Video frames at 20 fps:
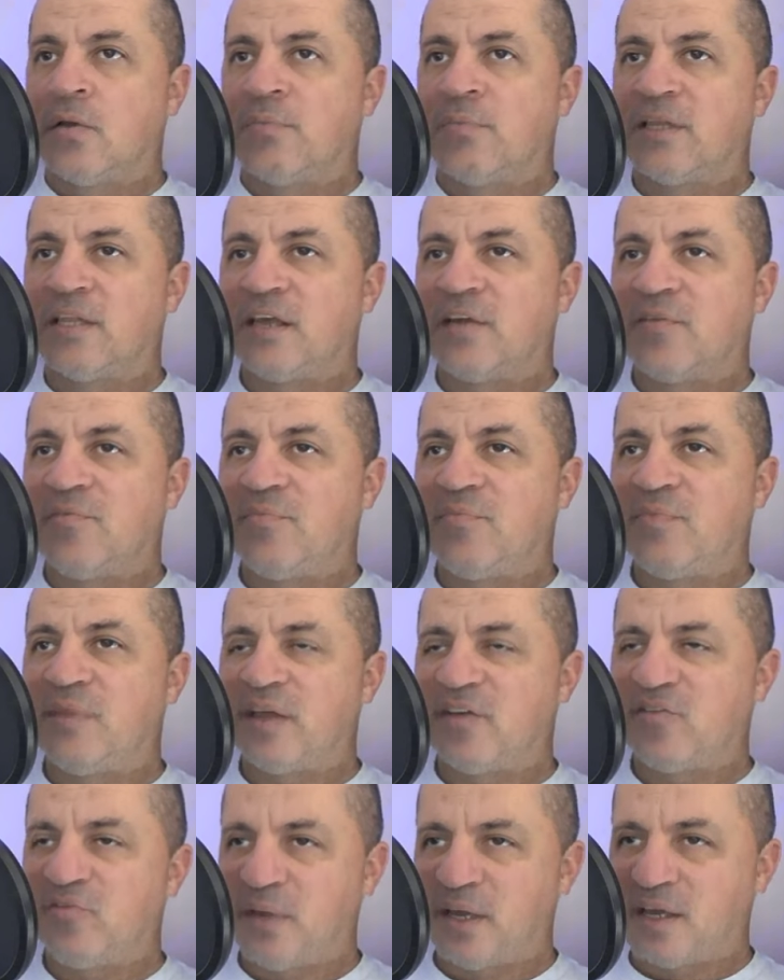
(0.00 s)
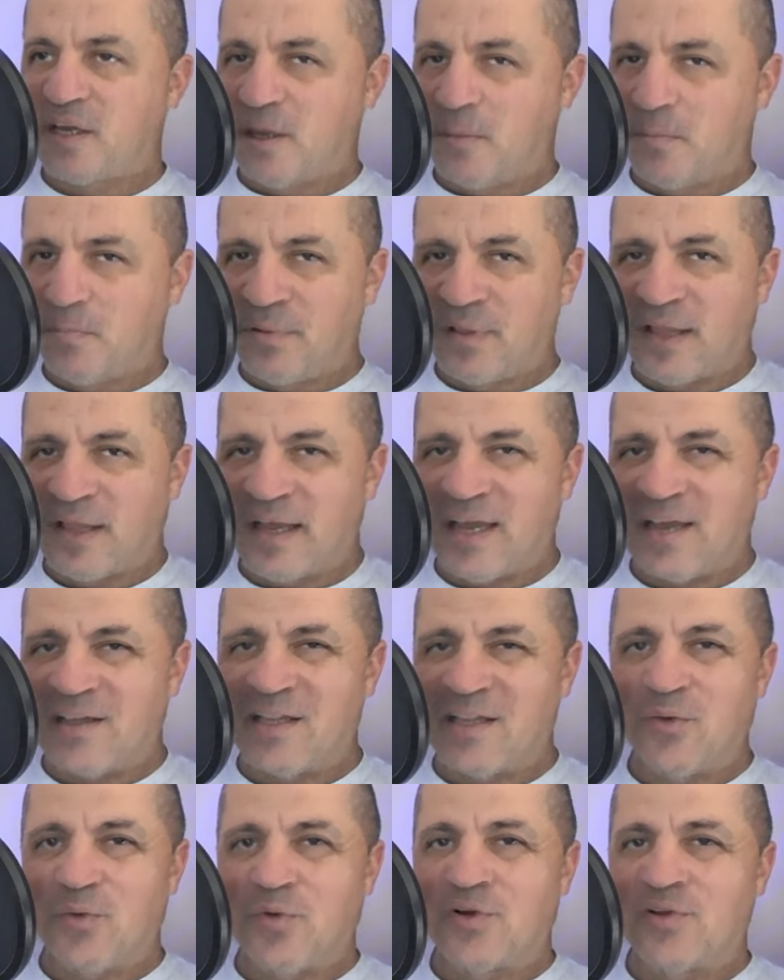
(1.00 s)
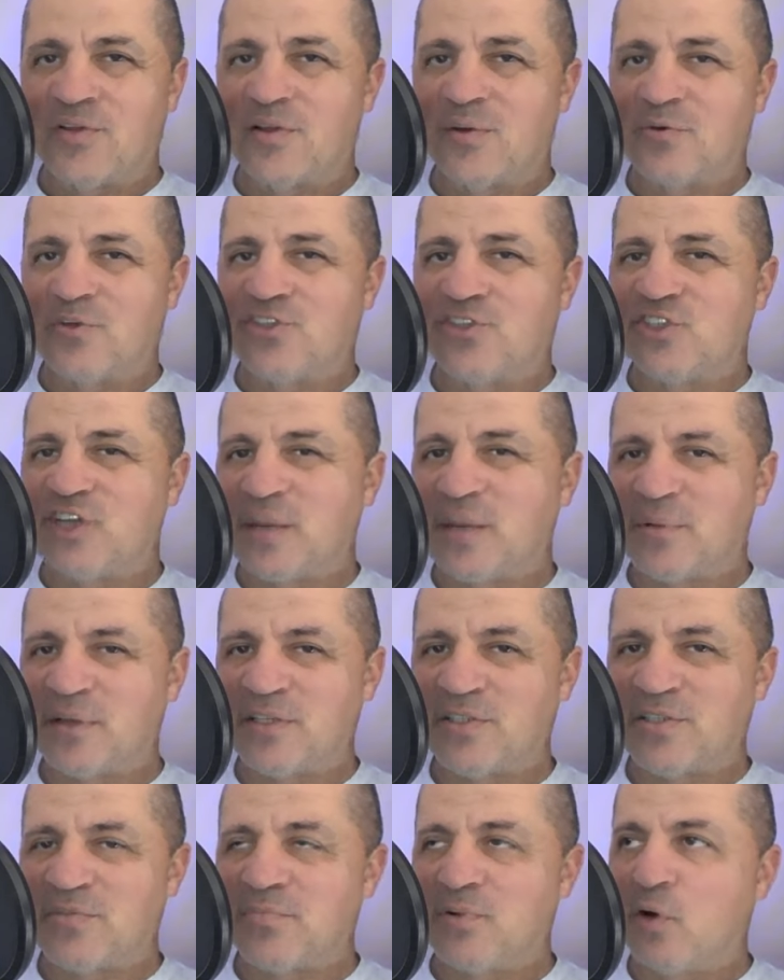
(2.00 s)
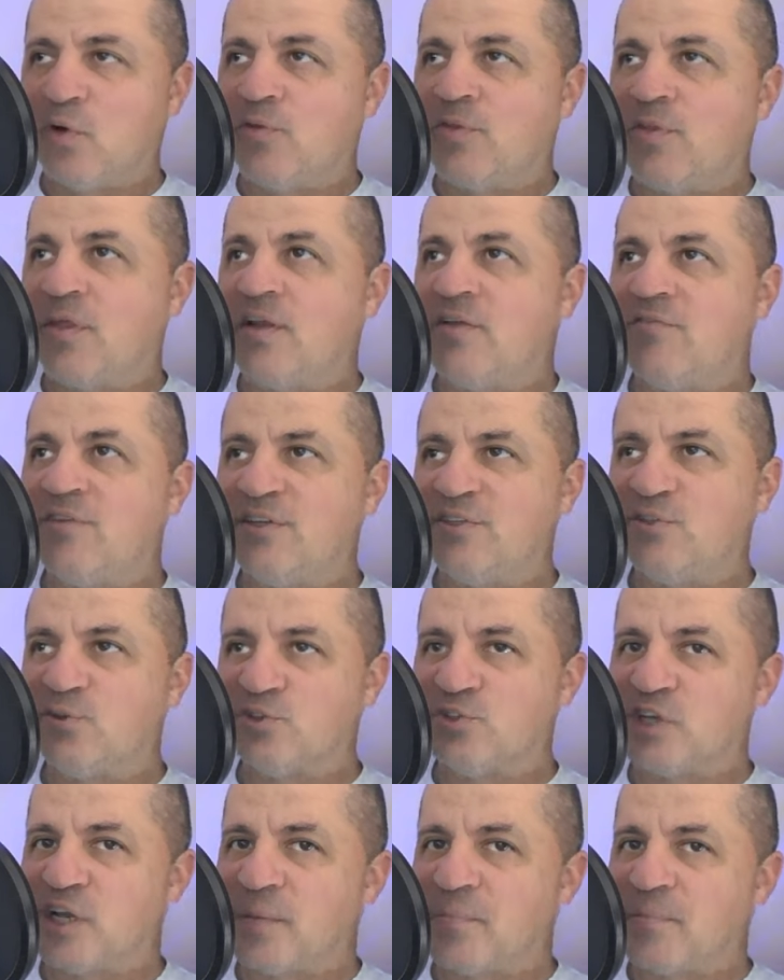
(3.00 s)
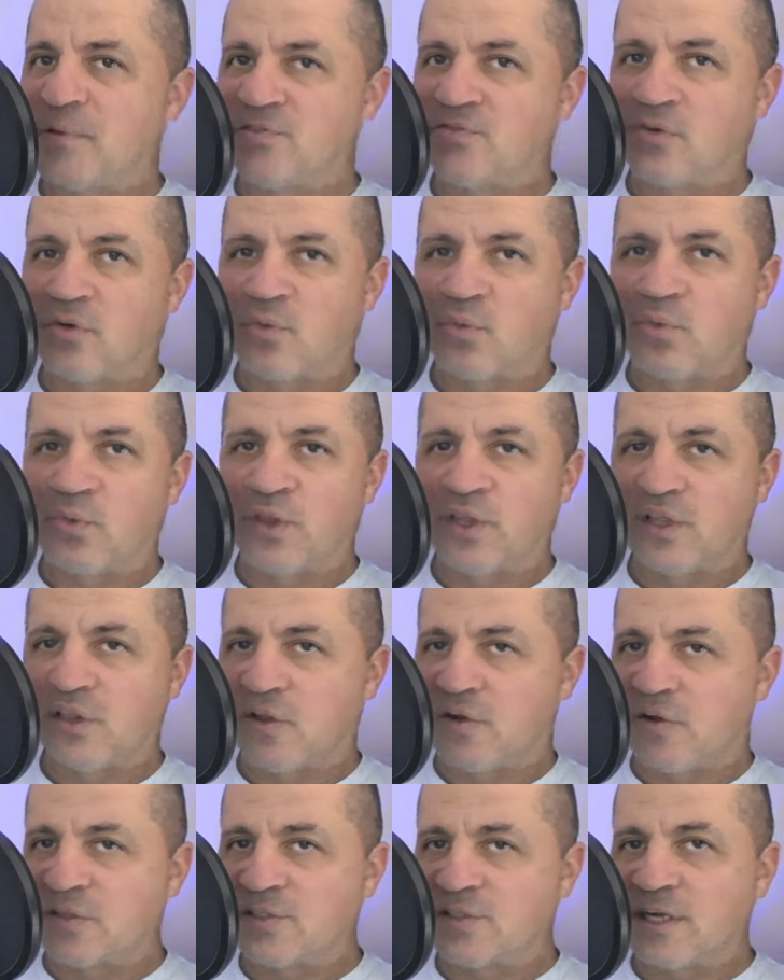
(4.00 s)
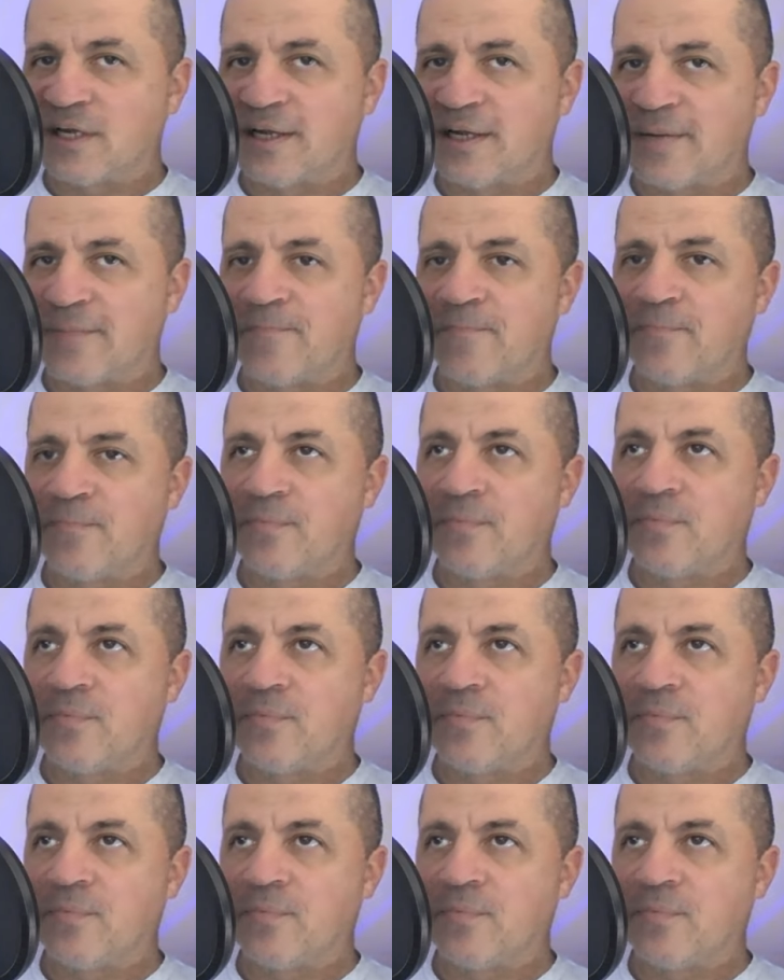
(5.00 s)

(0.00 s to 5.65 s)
But they've they've become bland. They were they were champions, both individual champions for a really long time,